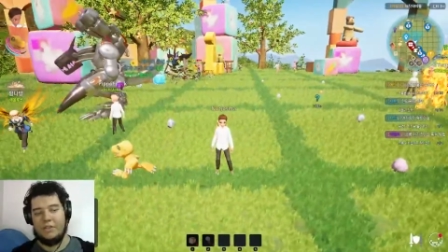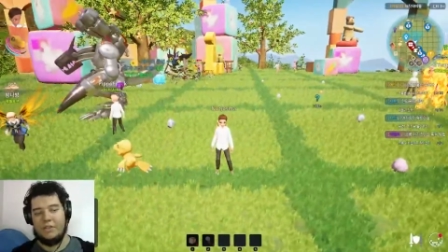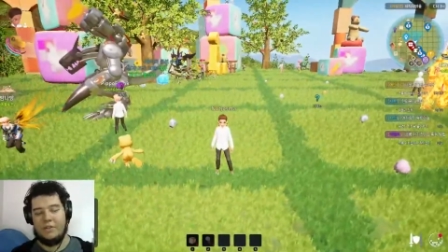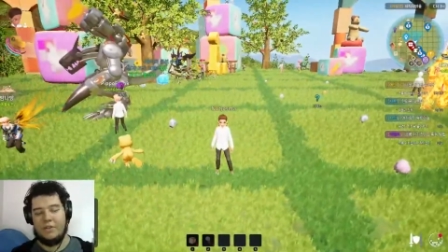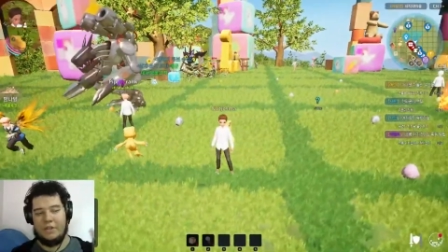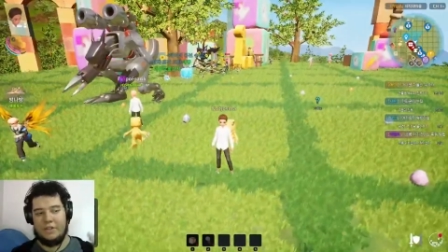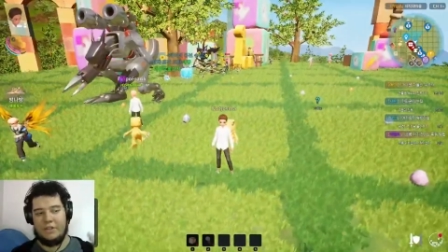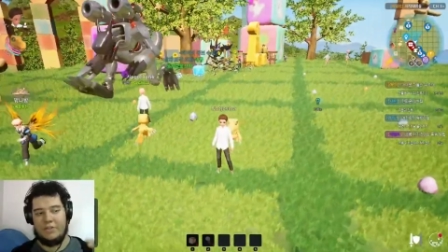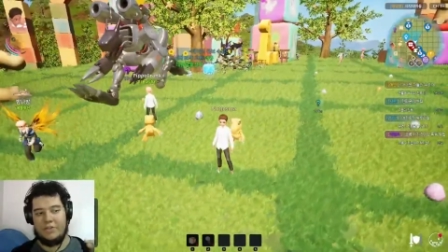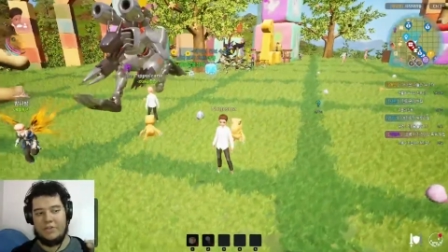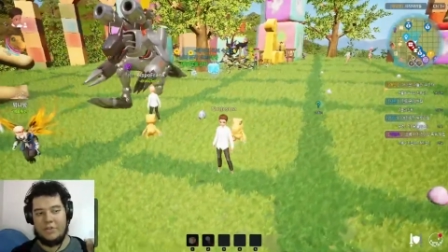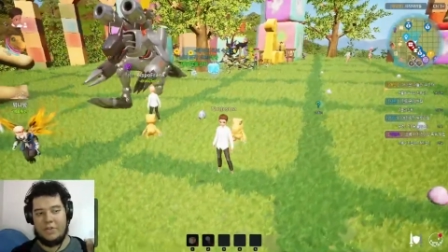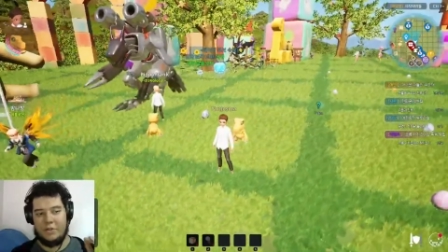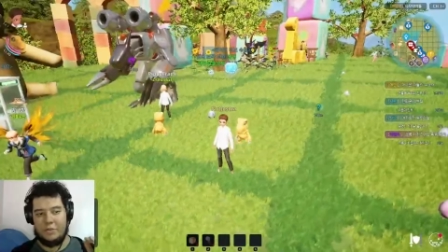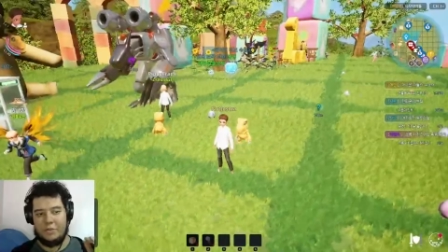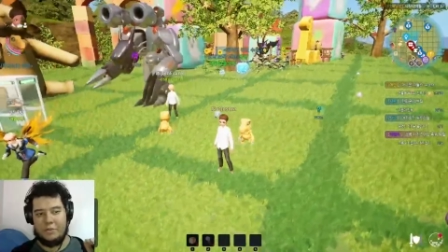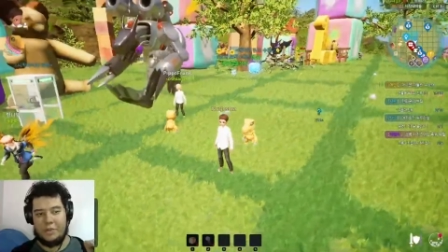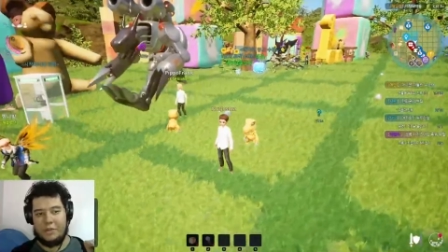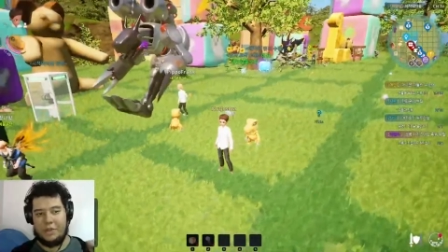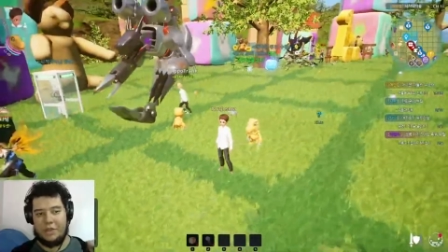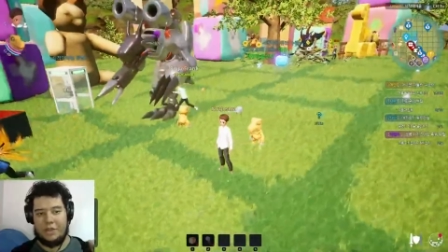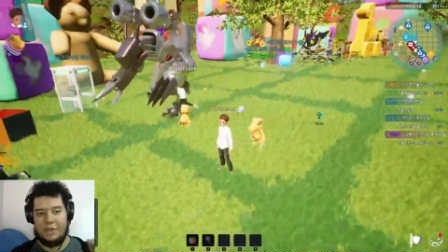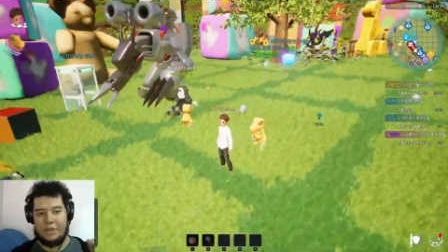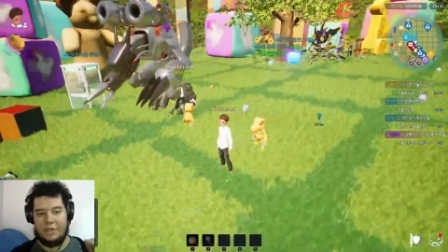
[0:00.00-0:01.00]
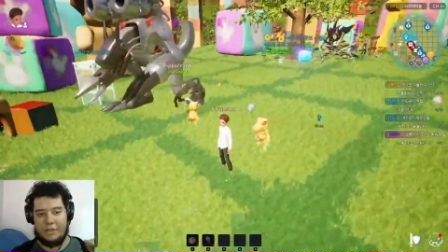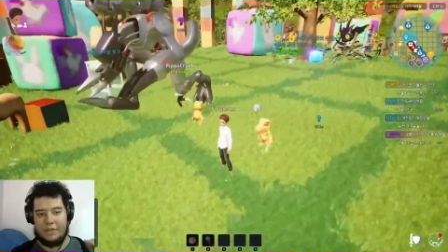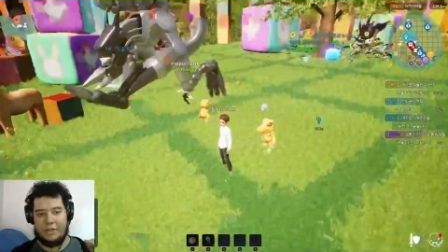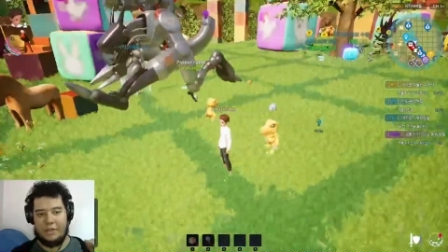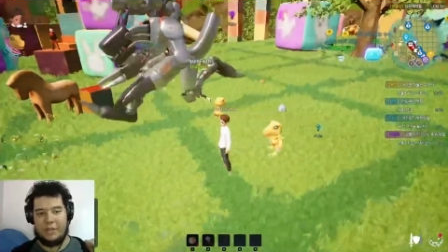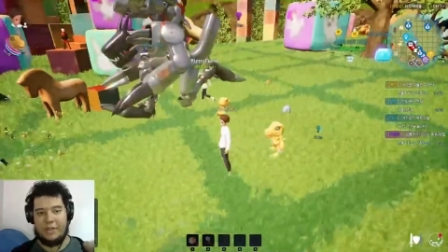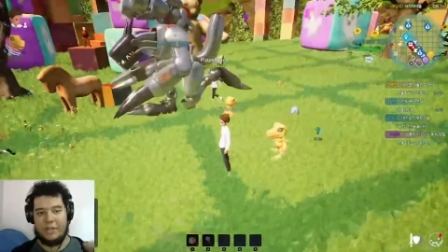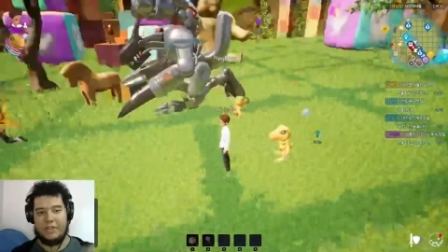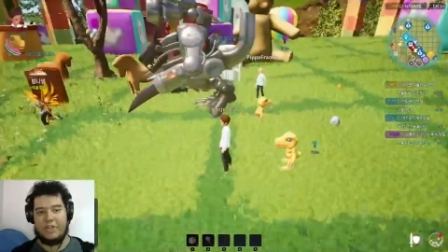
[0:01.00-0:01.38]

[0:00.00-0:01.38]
you need to complete the